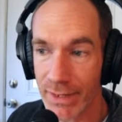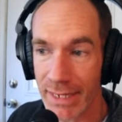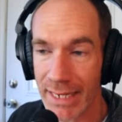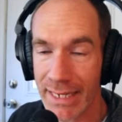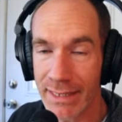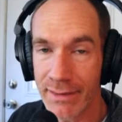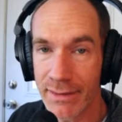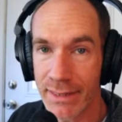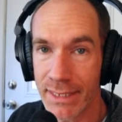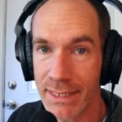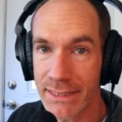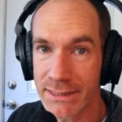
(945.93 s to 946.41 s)

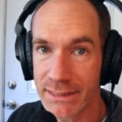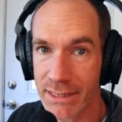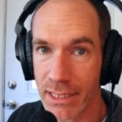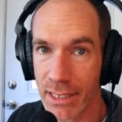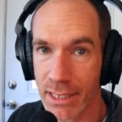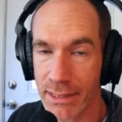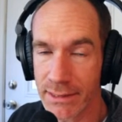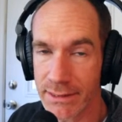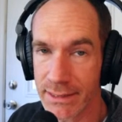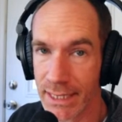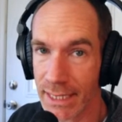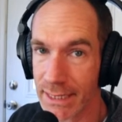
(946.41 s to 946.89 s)
in this
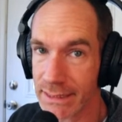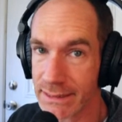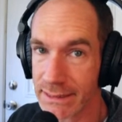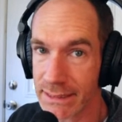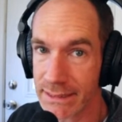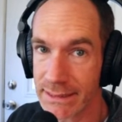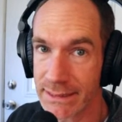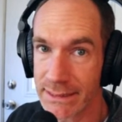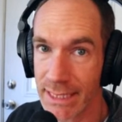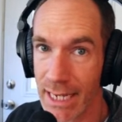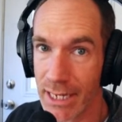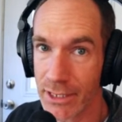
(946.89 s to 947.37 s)
context,
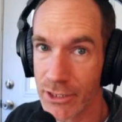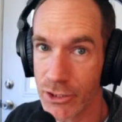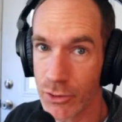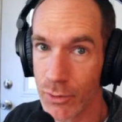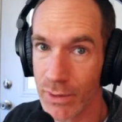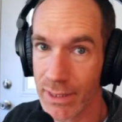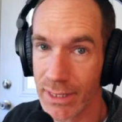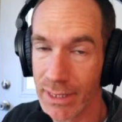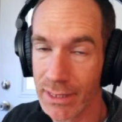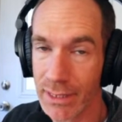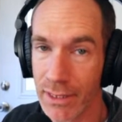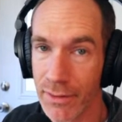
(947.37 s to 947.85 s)
it's not
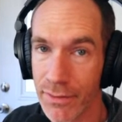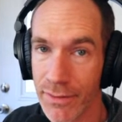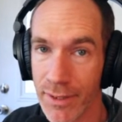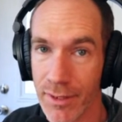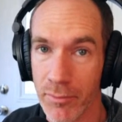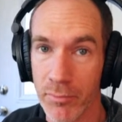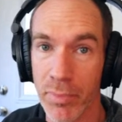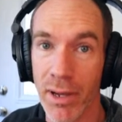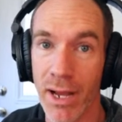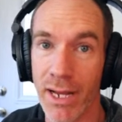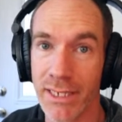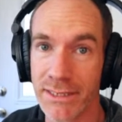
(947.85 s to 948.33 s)
doing
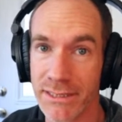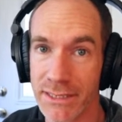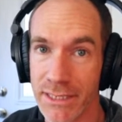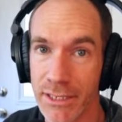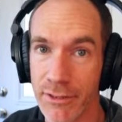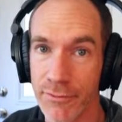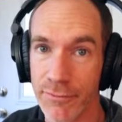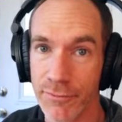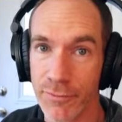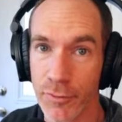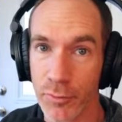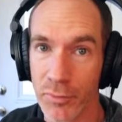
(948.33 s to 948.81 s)
anything
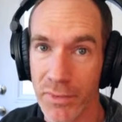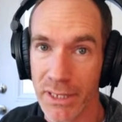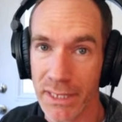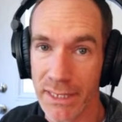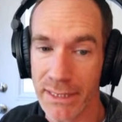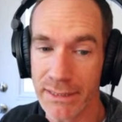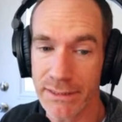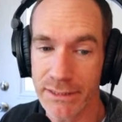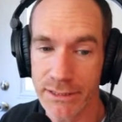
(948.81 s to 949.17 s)
positive for me.